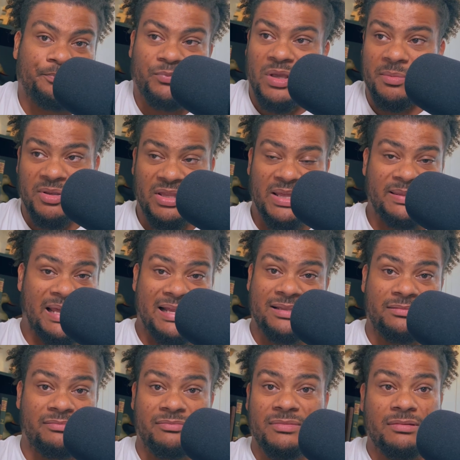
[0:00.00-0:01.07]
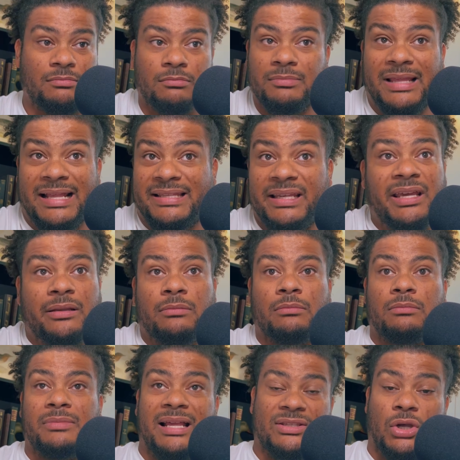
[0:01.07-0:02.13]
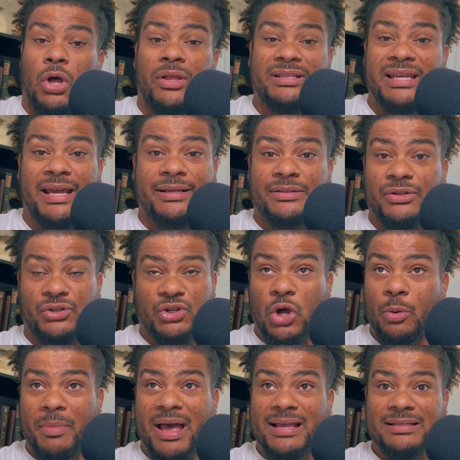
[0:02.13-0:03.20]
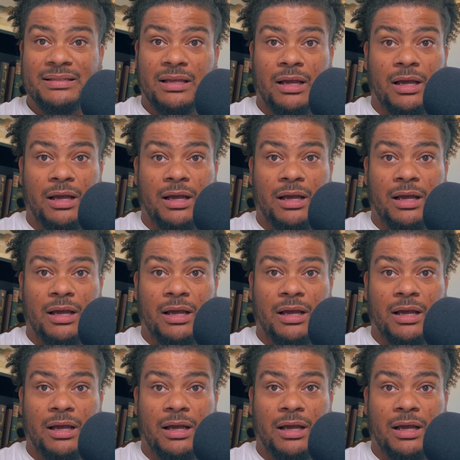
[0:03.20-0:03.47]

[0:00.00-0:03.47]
I mean that's it. That's all it takes. There's no mess.